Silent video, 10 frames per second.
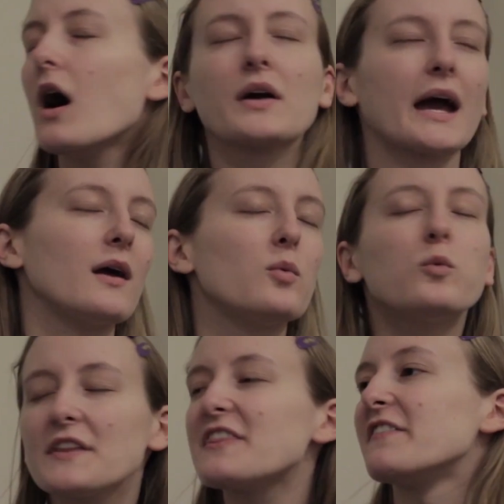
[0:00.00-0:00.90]
Okay,
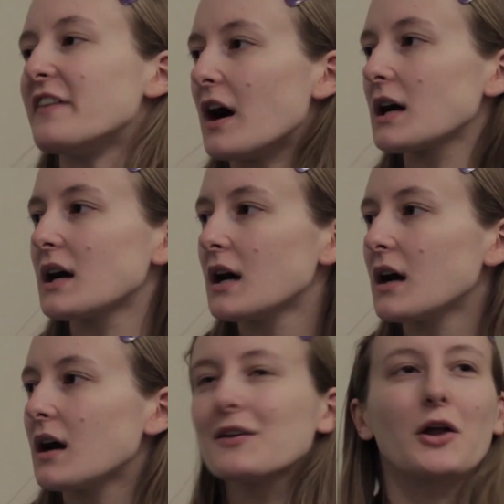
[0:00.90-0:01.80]
what the fuck?
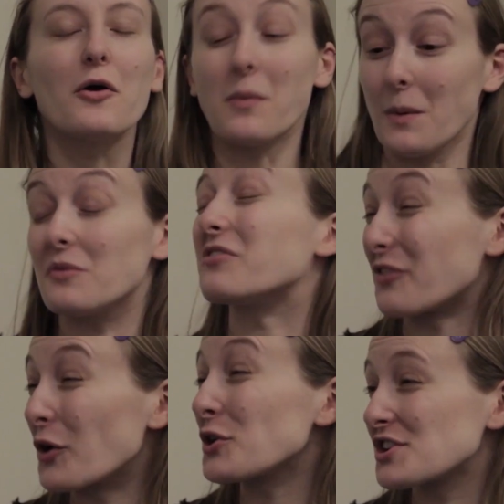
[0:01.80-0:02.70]
I
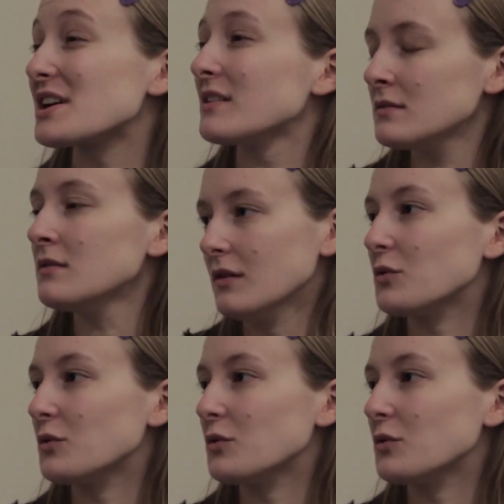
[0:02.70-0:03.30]
Virgin?